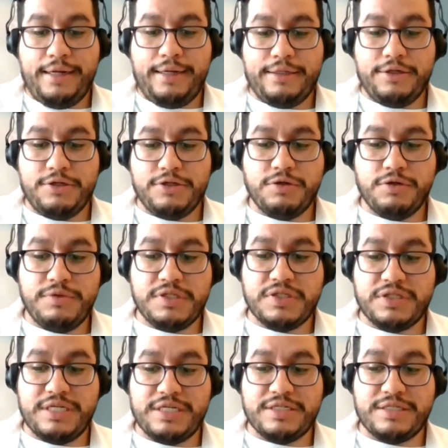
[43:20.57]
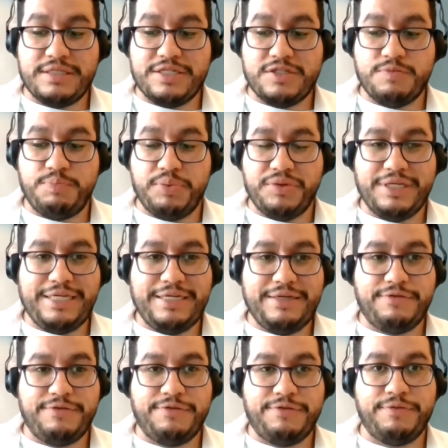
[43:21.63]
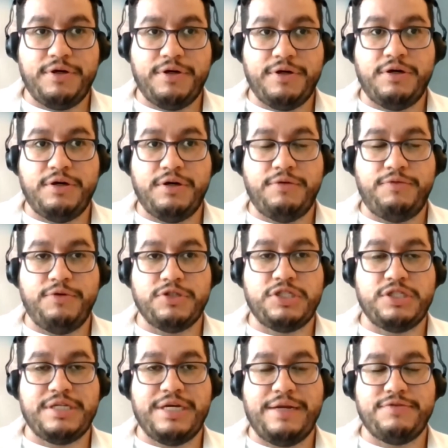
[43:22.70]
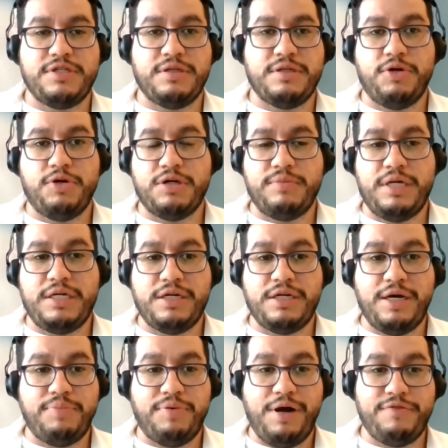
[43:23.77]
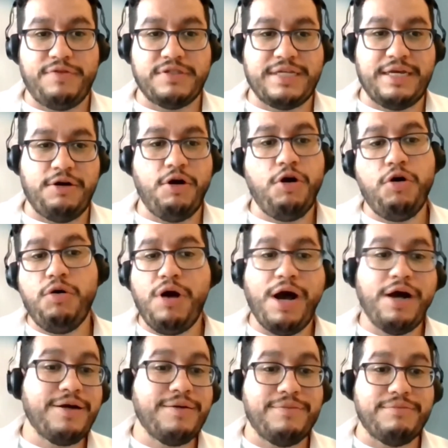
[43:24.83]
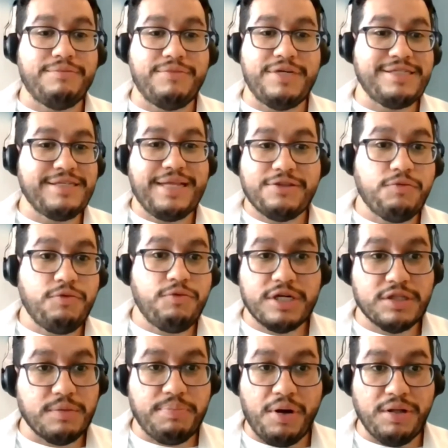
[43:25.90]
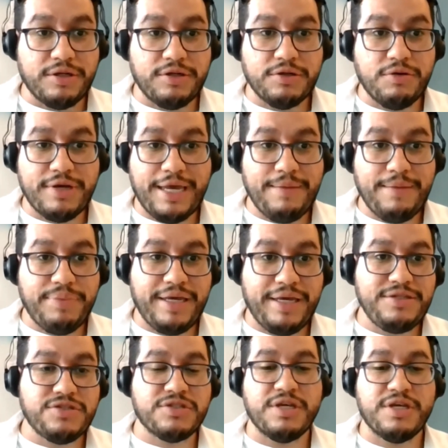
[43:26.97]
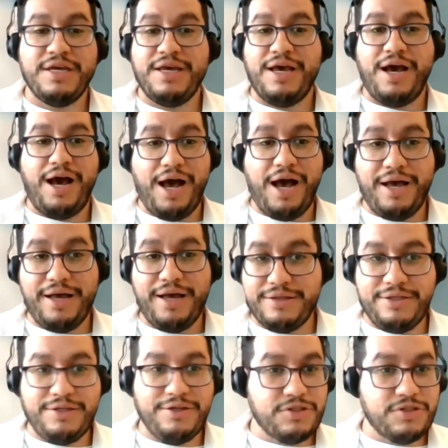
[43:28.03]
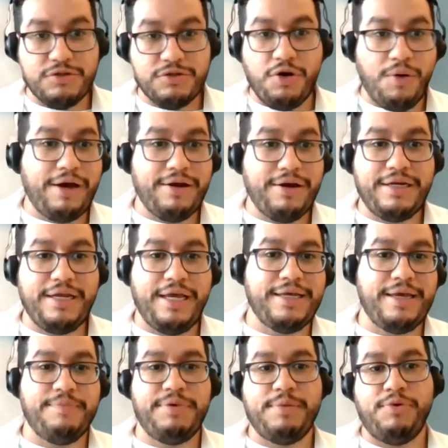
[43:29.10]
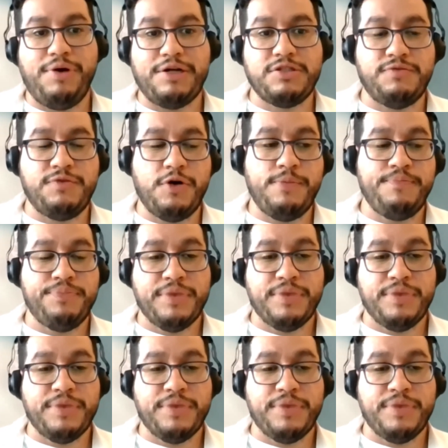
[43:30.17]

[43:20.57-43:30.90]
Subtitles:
there's always this belief, unfortunately, that I've seen among many nonprofits that, how come, isn't that the work of the political campaigns, to go out and get people out to vote?